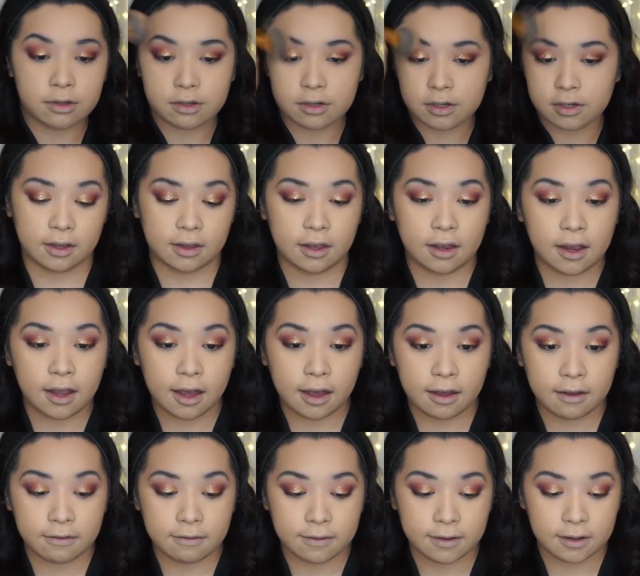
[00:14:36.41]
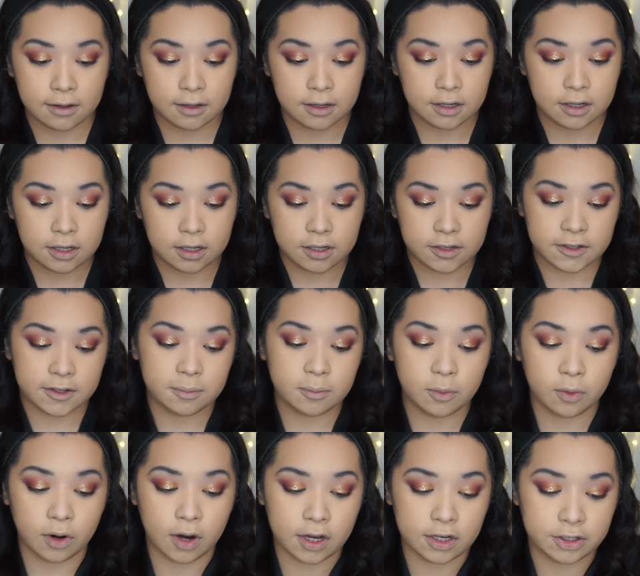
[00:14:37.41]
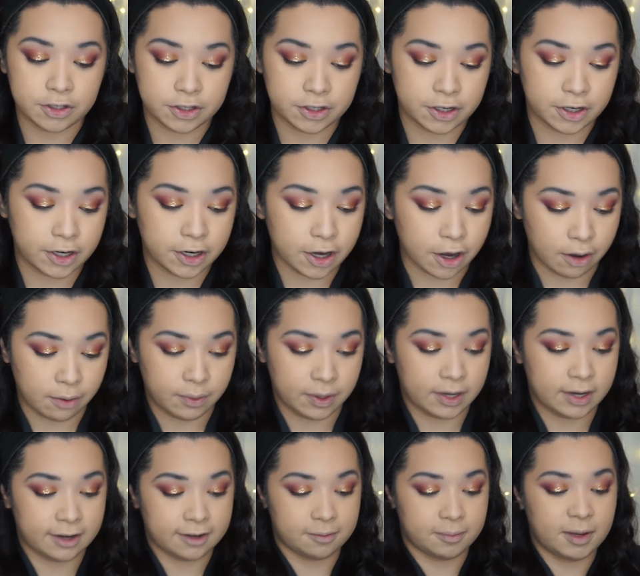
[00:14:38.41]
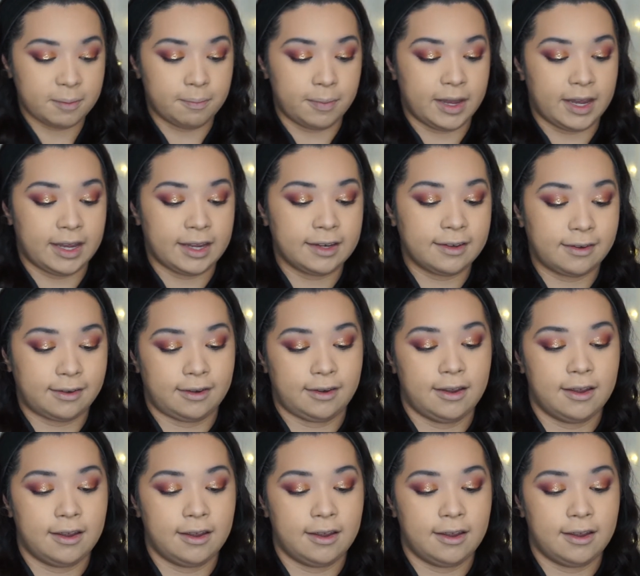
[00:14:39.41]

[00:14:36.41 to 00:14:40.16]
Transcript: So that I have some bronzer going as my base,